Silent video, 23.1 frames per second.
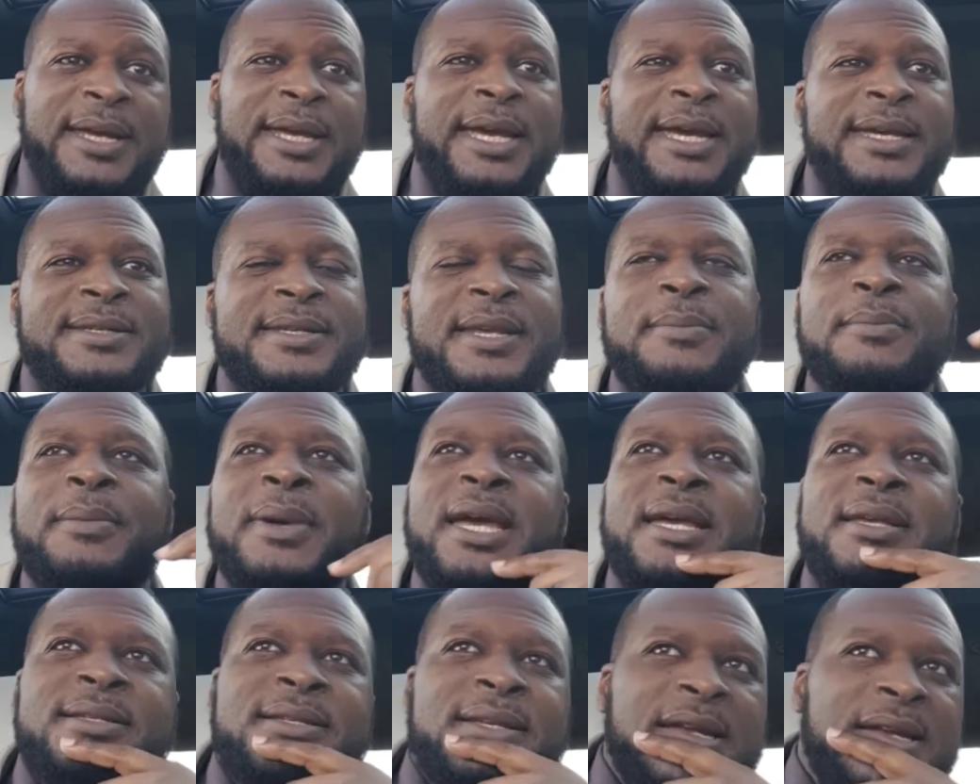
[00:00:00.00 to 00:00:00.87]
It's
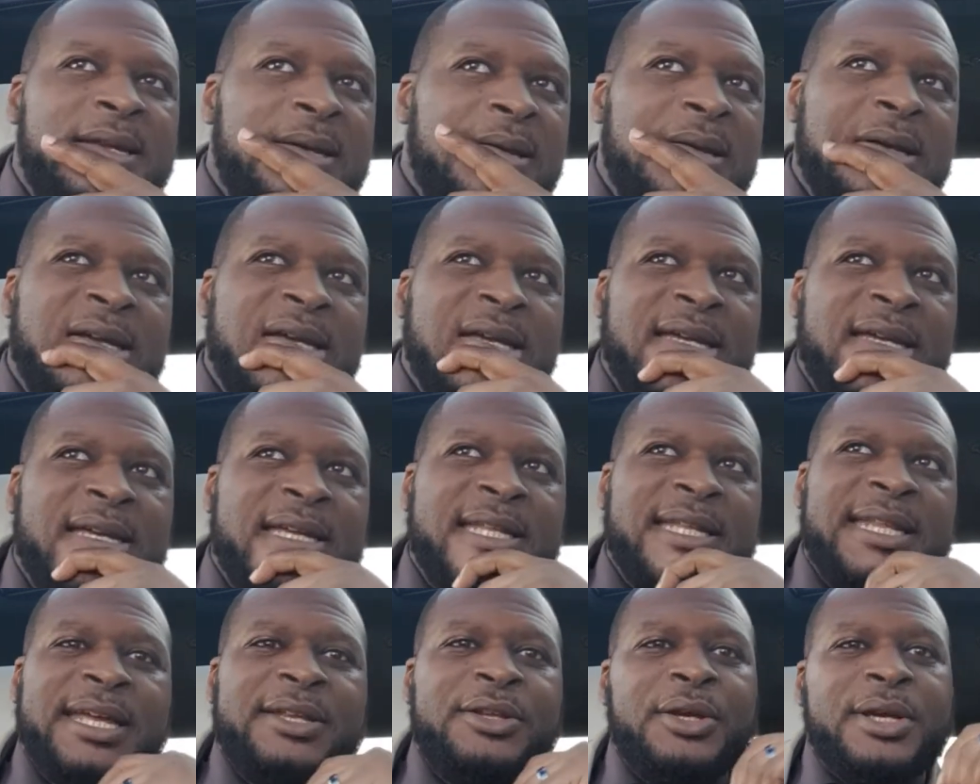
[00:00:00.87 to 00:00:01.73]
amazing
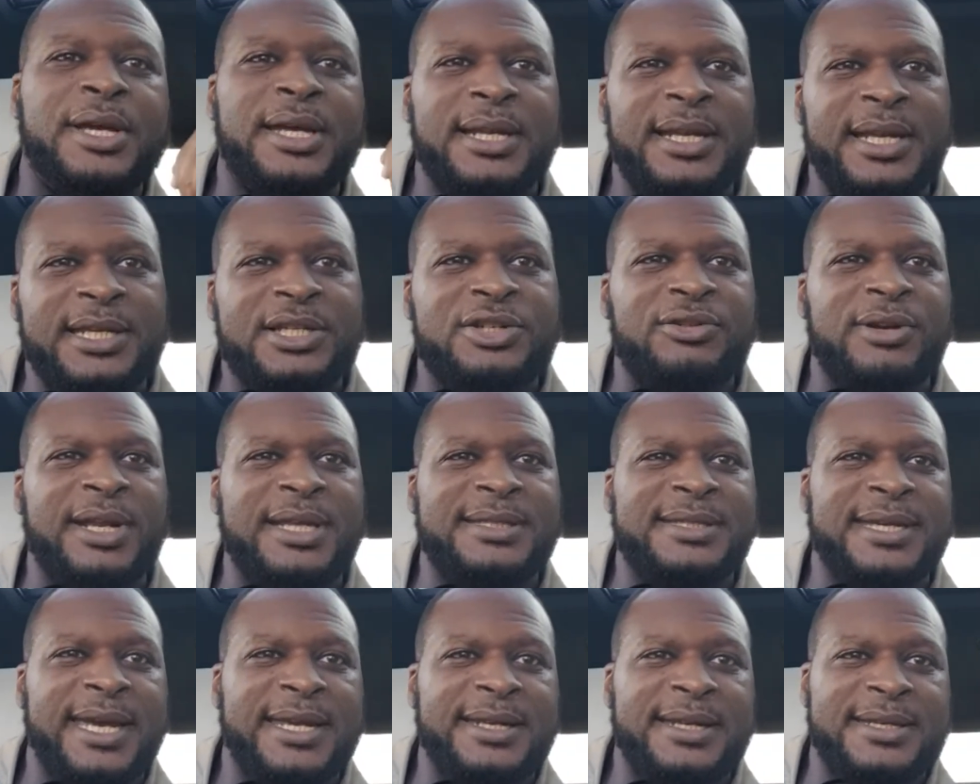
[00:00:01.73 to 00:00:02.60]
that you can literally
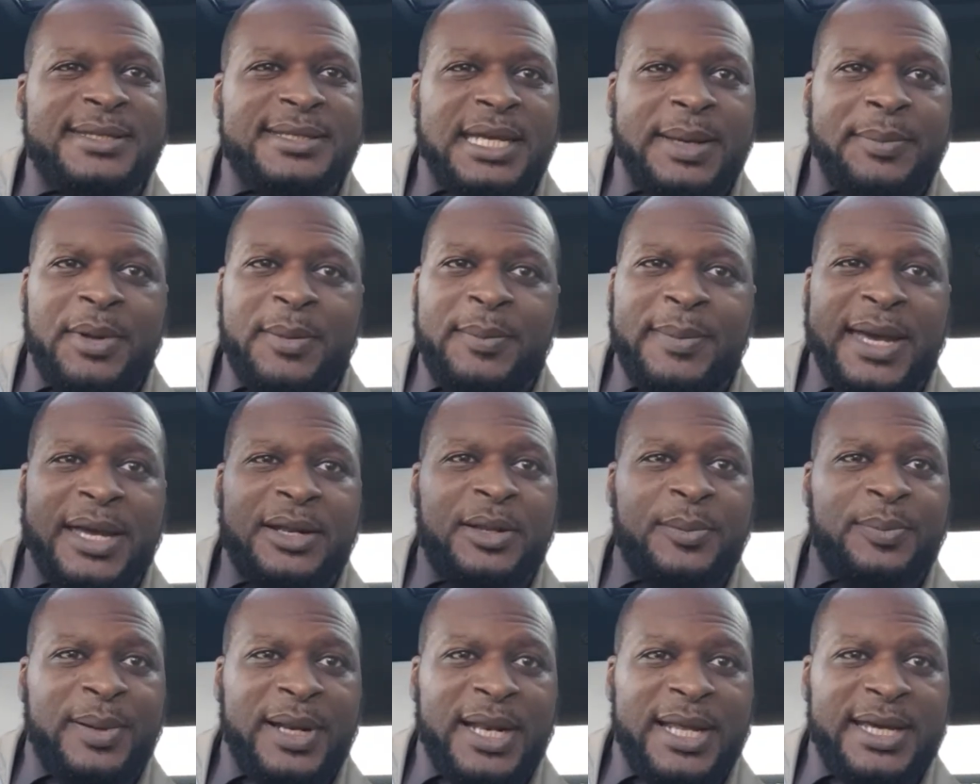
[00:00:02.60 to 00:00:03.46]
take the same amount
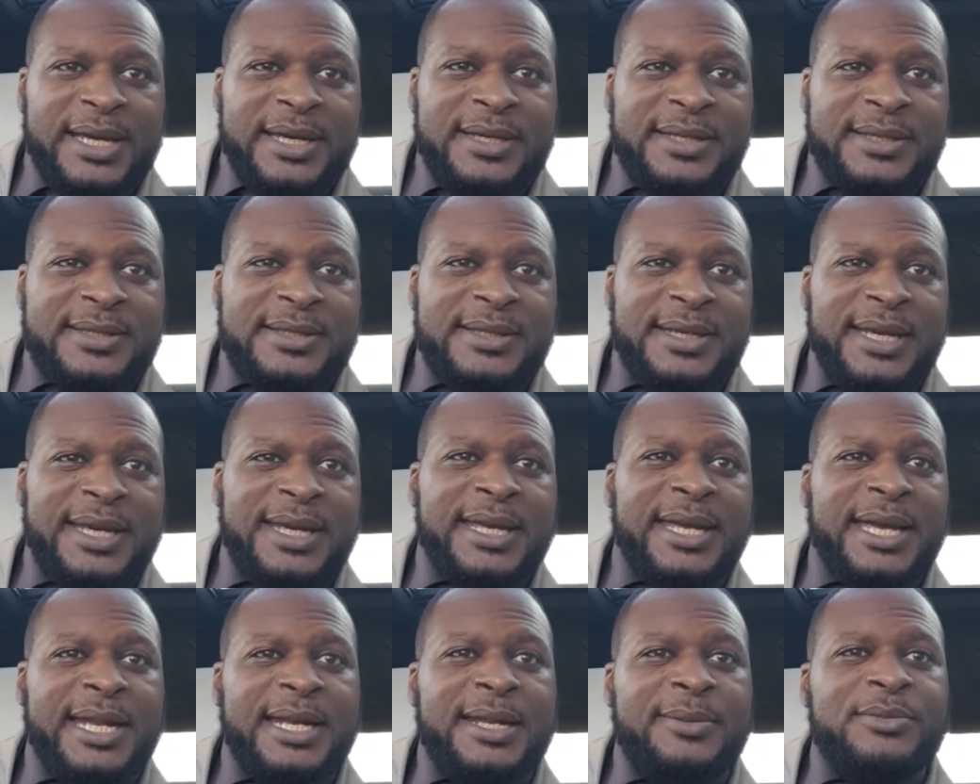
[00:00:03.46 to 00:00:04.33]
of players,
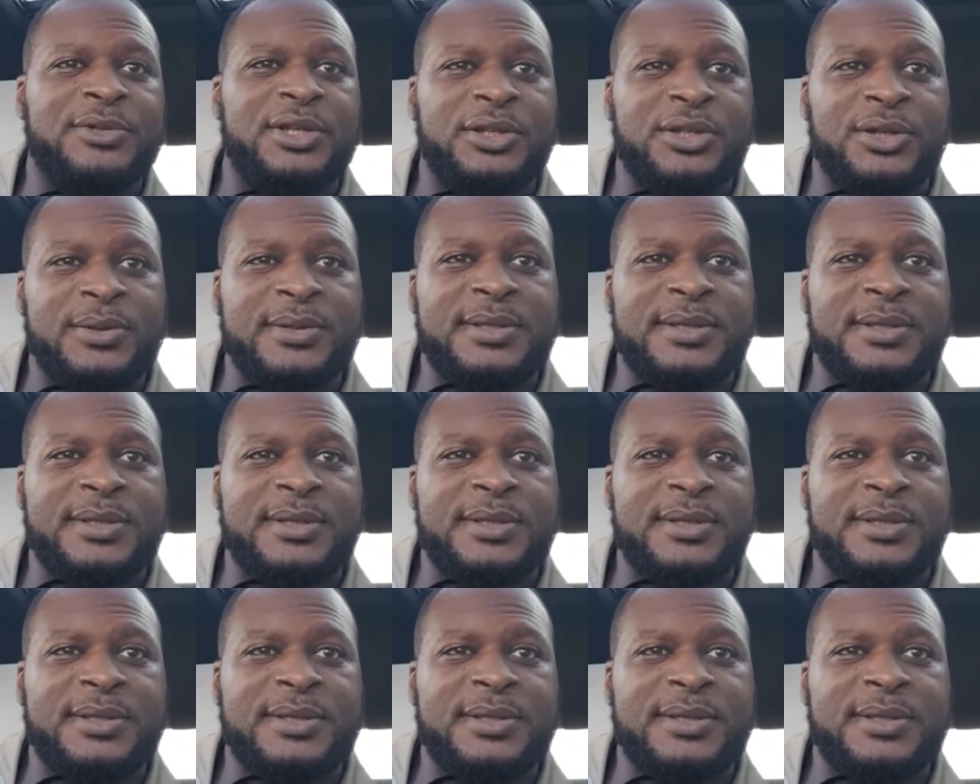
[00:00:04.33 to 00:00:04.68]
get them to do